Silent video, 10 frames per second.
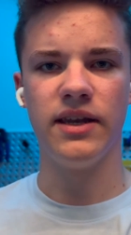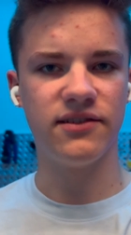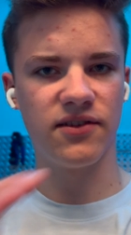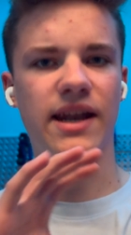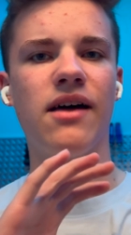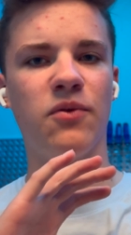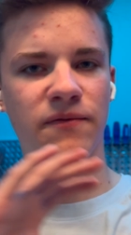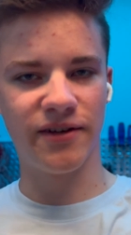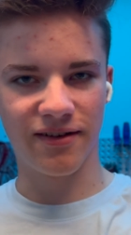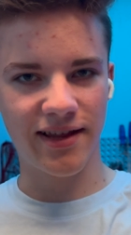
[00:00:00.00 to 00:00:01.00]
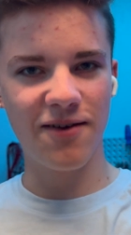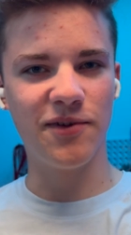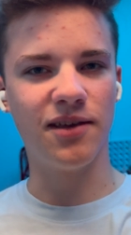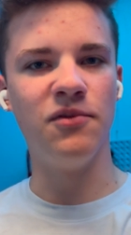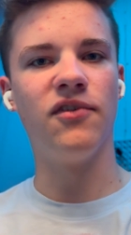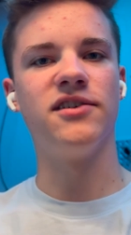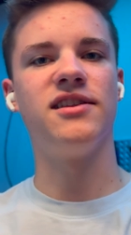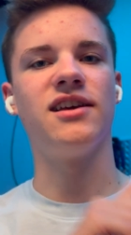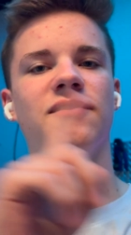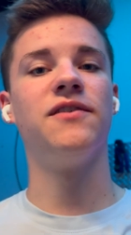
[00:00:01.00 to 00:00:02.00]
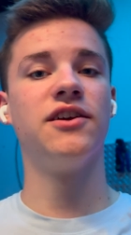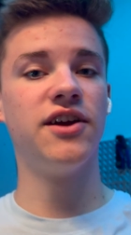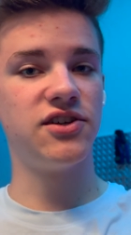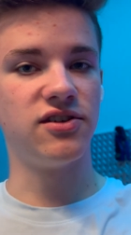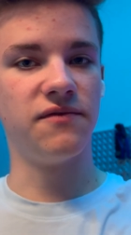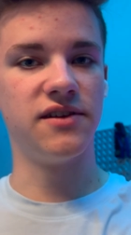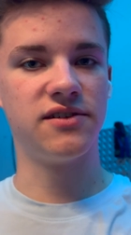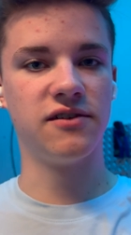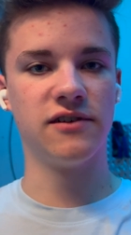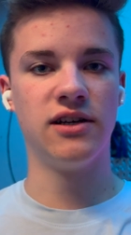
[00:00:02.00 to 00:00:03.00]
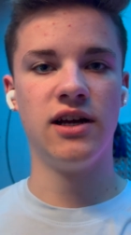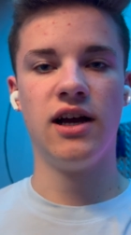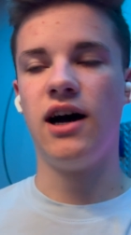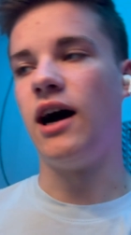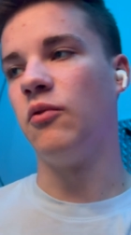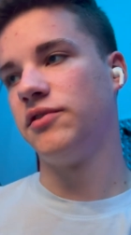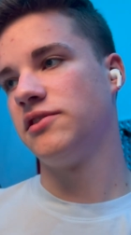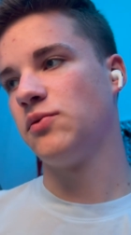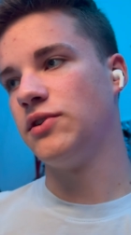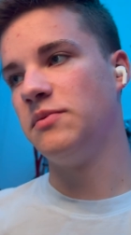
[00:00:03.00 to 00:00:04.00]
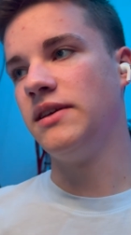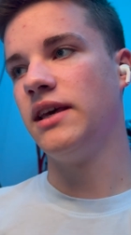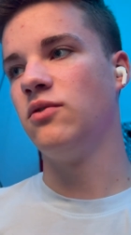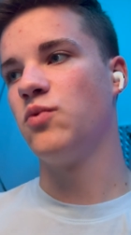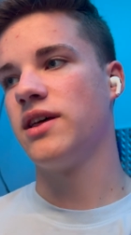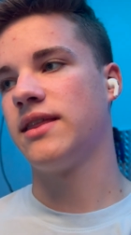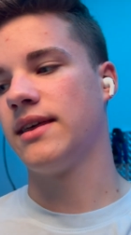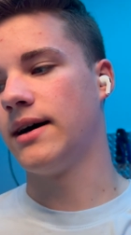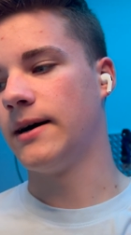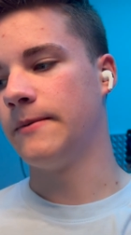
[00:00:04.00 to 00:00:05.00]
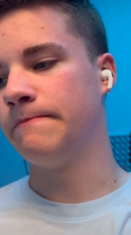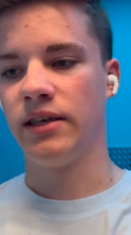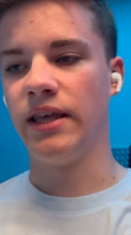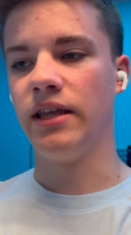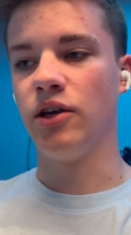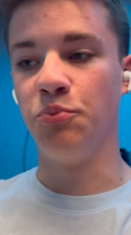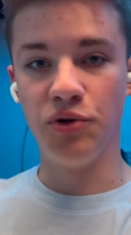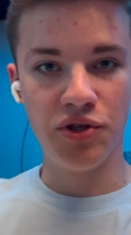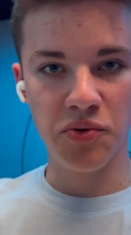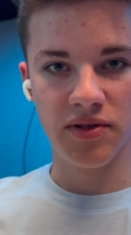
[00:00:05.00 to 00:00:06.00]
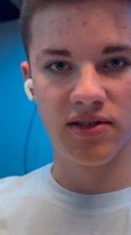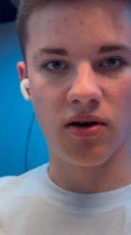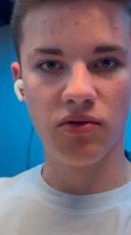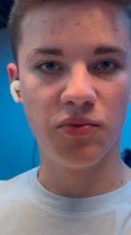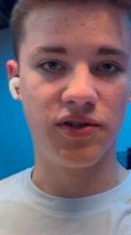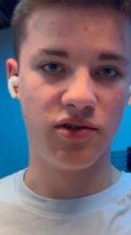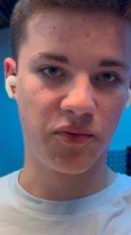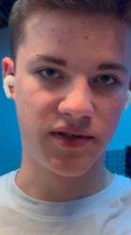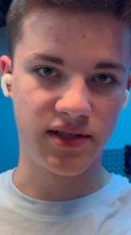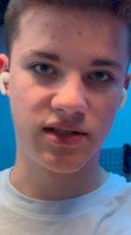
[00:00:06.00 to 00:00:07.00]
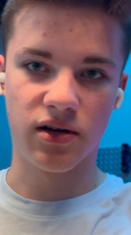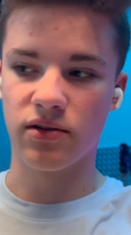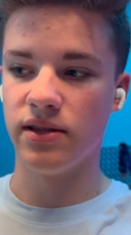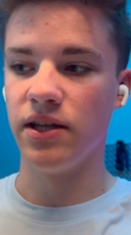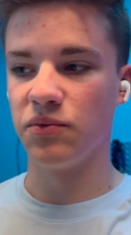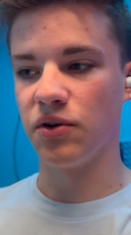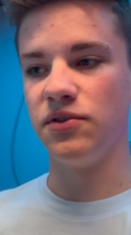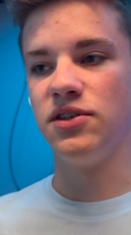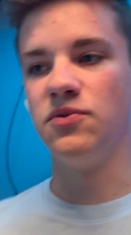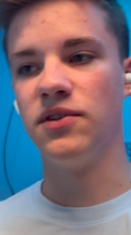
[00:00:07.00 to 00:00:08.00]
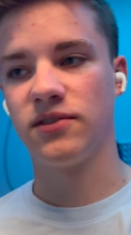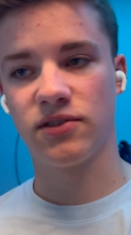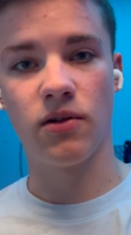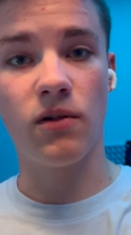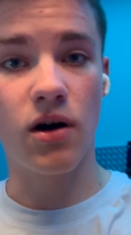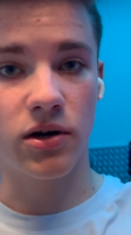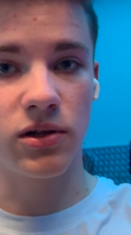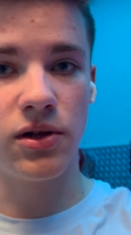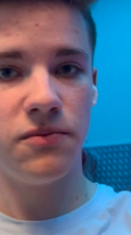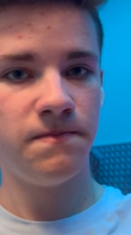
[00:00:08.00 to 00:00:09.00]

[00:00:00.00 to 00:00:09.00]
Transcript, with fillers: So then now that we've done all that, we can move on to the configuration of this server, which is going to begin with getting Ubuntu installed, which is almost installed. Then we're going to install rclone.